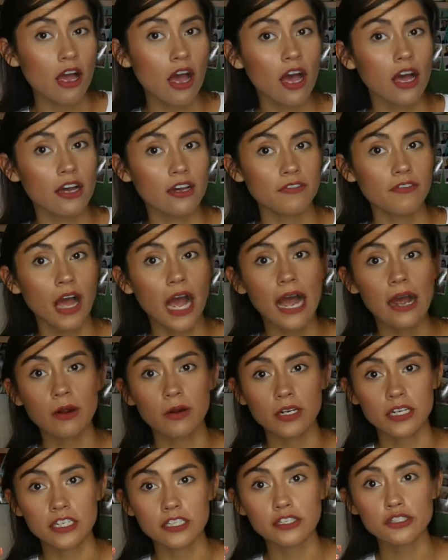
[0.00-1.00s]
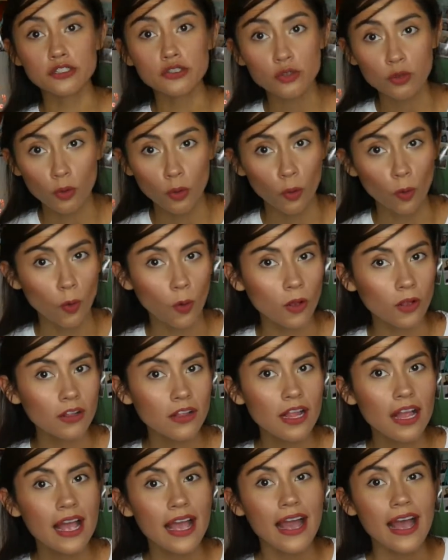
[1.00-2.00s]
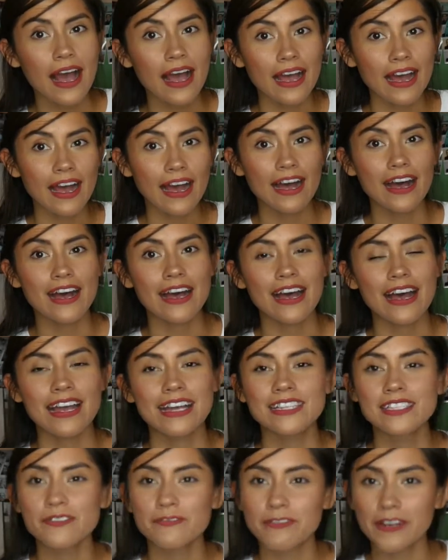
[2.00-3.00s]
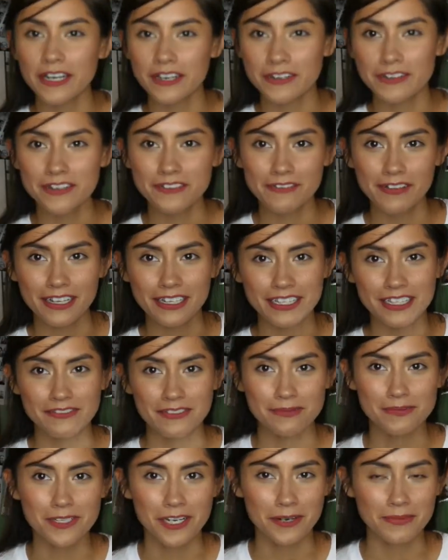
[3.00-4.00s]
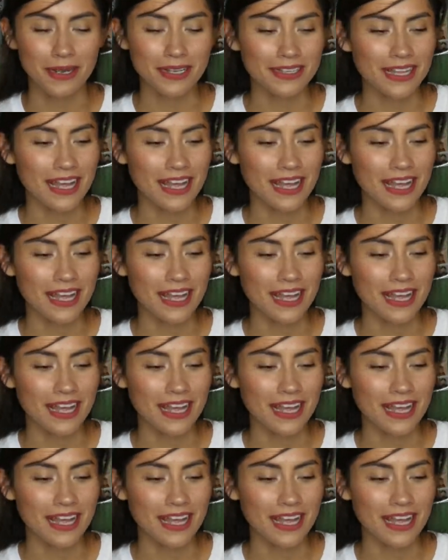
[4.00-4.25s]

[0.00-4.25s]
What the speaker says: of our school. It's very reflective. I'm sorry about